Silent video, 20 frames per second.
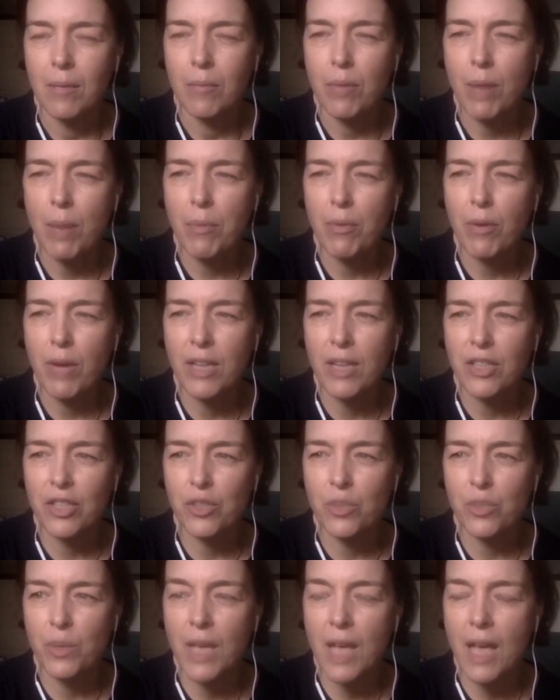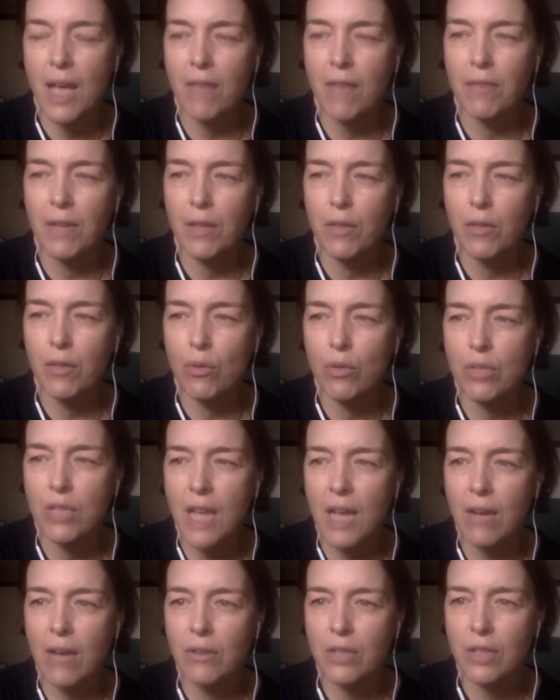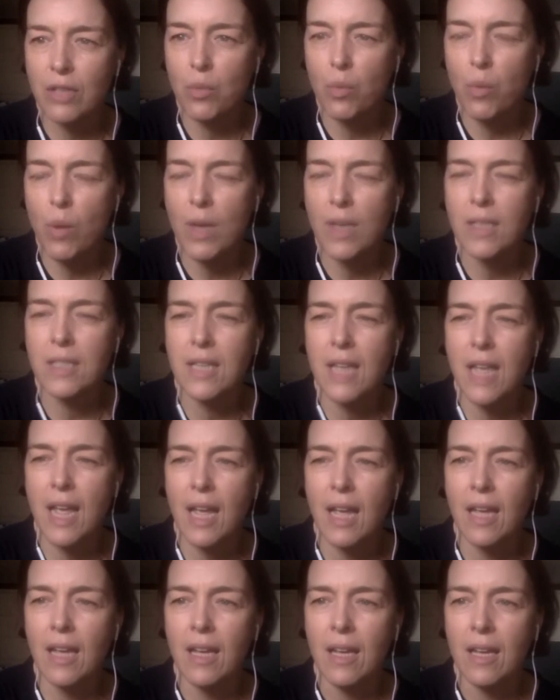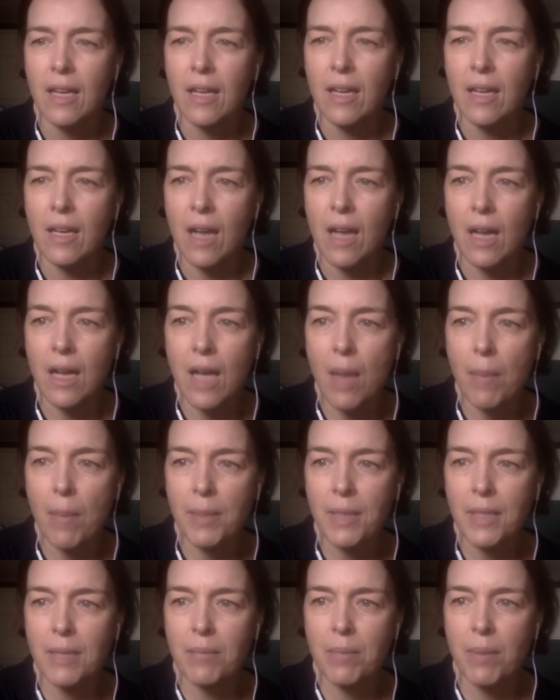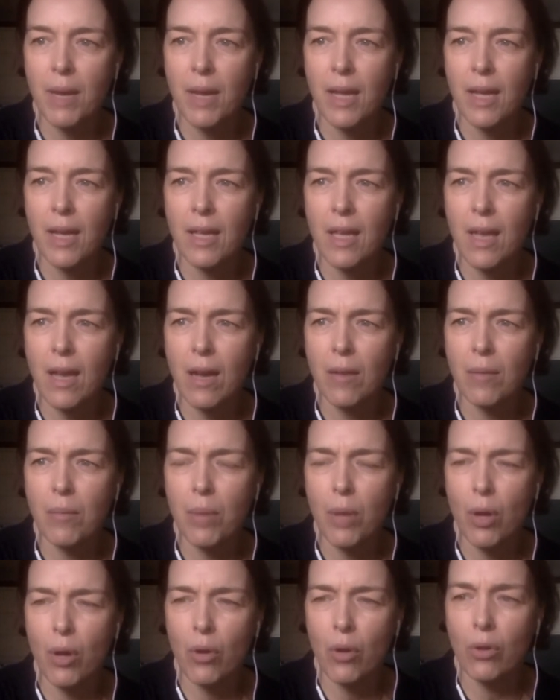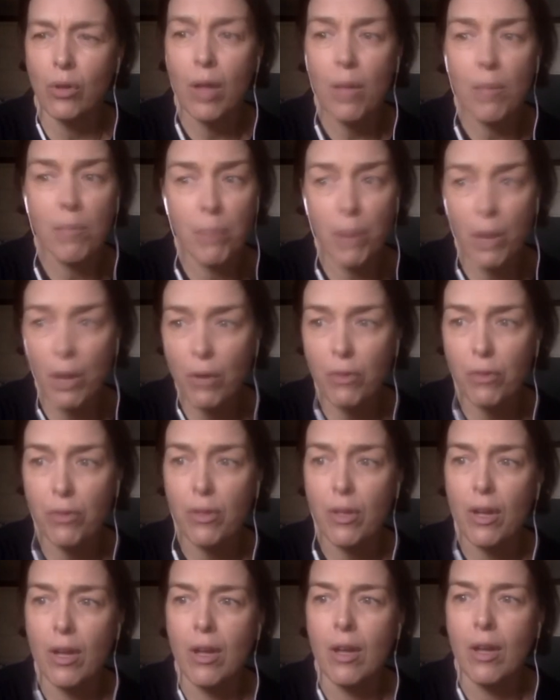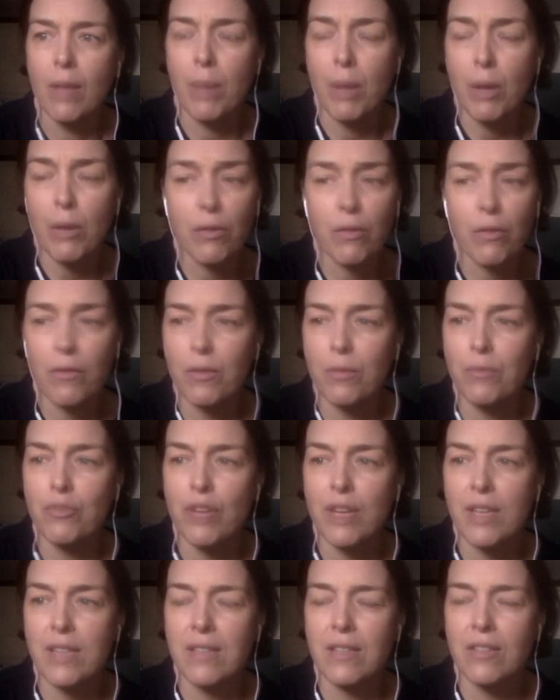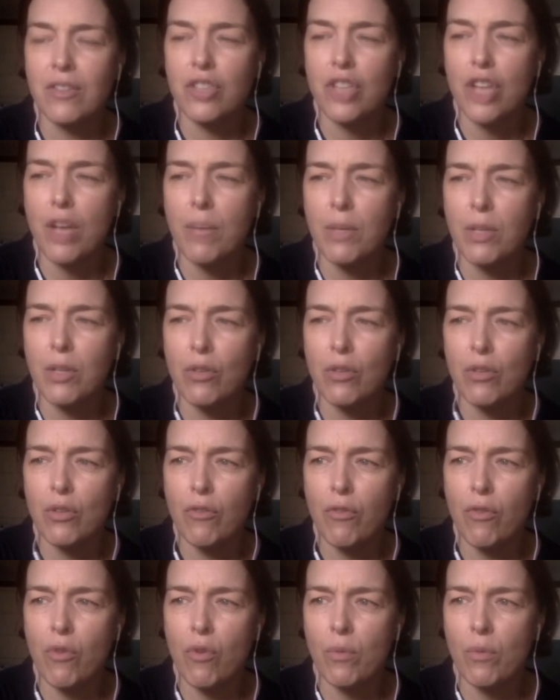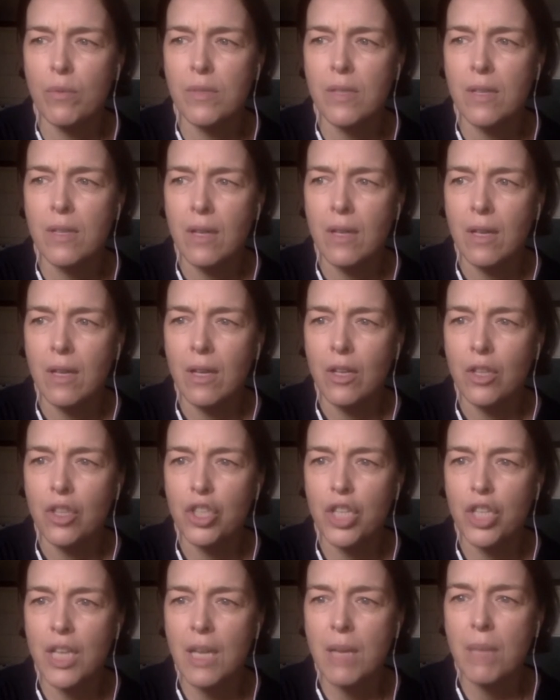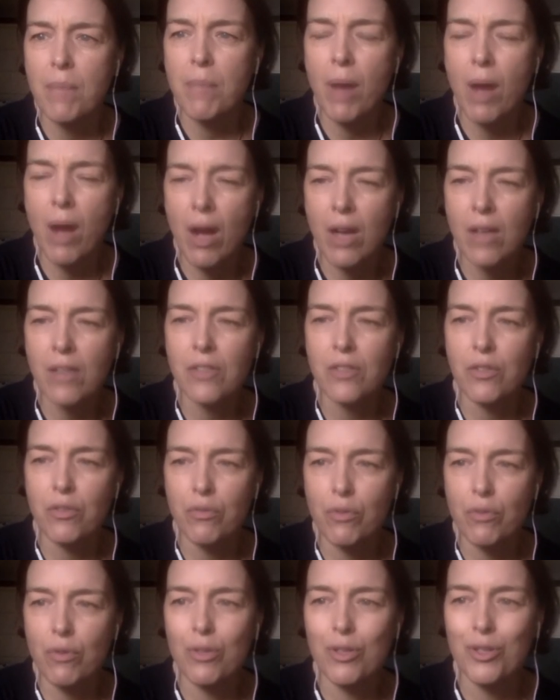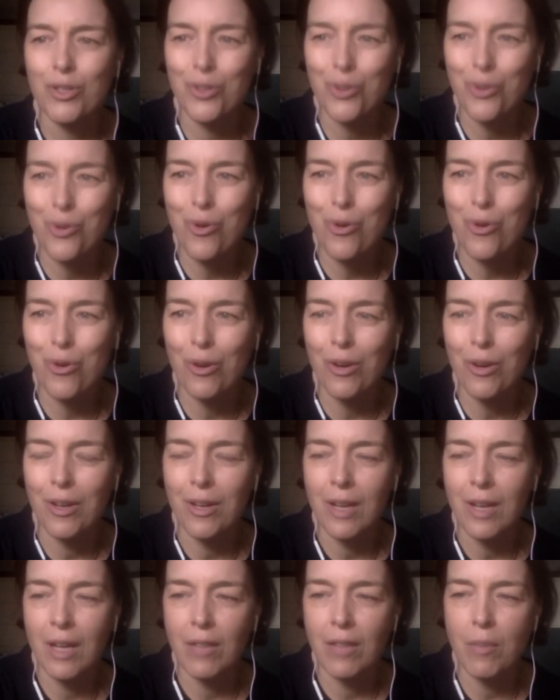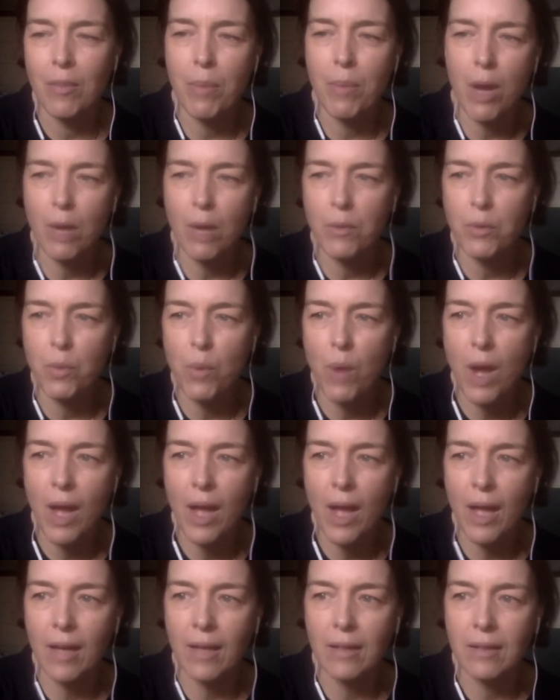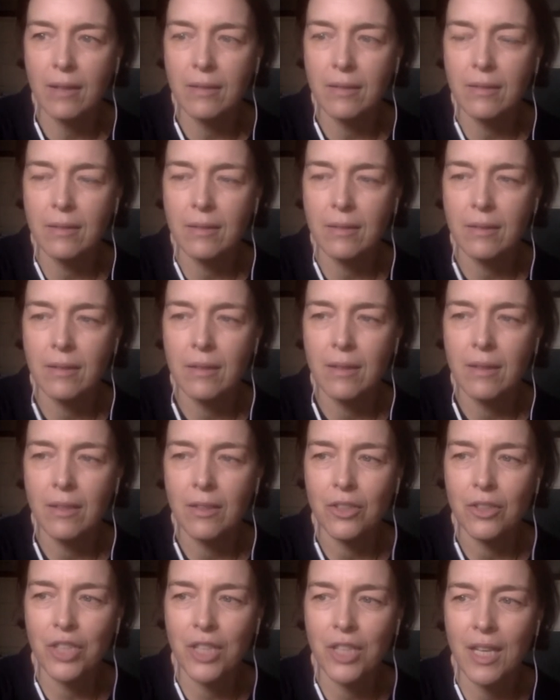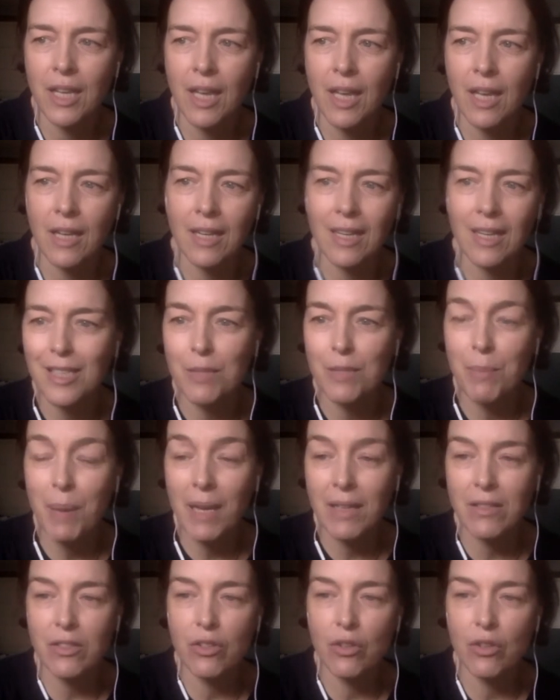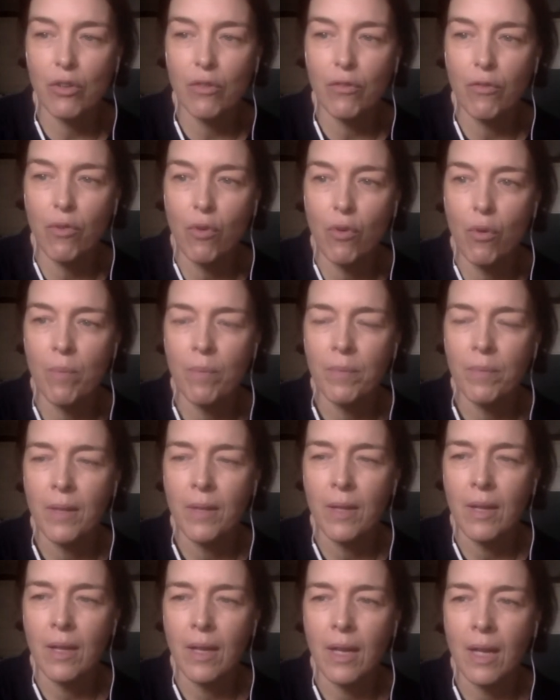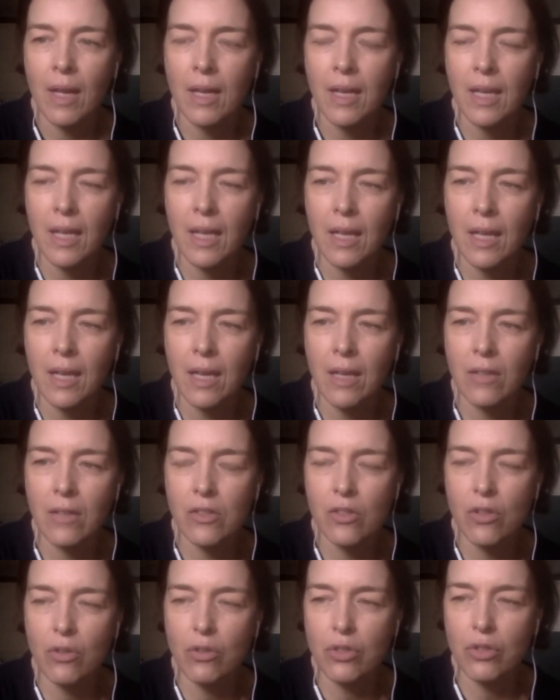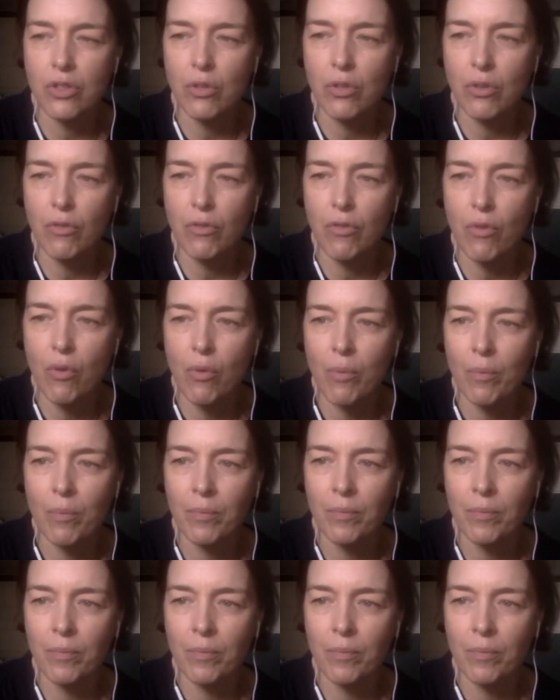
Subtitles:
Preparations were carefully thought out, and one day, accompanied by a young Pole, both of them dressed in German uniforms, she passed through the door in the barbed wire. She in an inspector's uniform and he in a soldier's uniform.